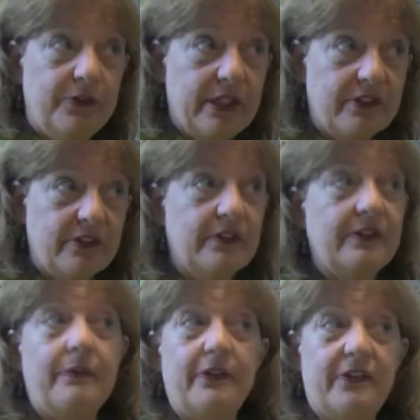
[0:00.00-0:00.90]
sections
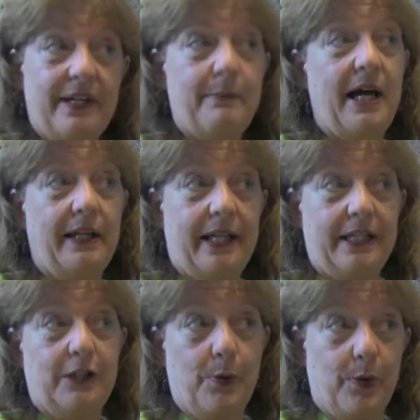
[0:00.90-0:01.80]
of the same
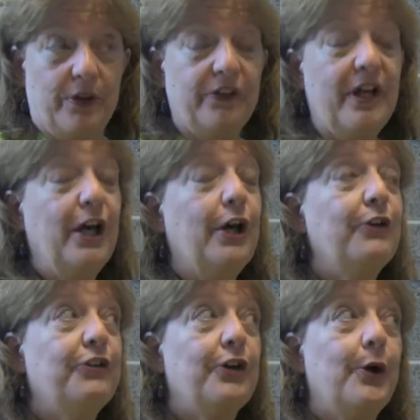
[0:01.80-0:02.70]
online course.
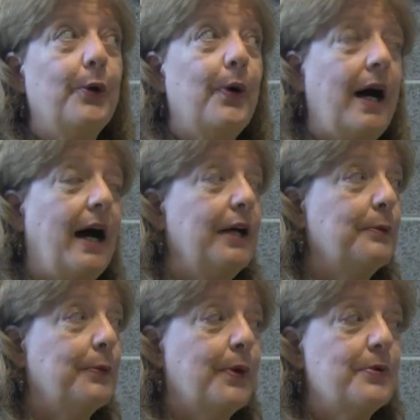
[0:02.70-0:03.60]
So I
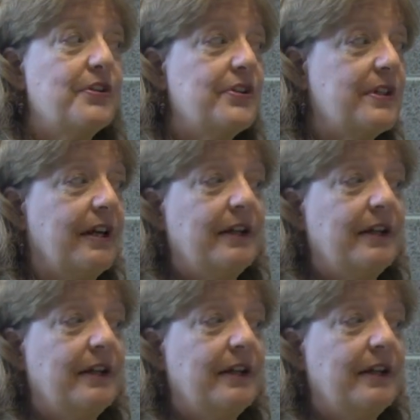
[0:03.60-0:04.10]
approached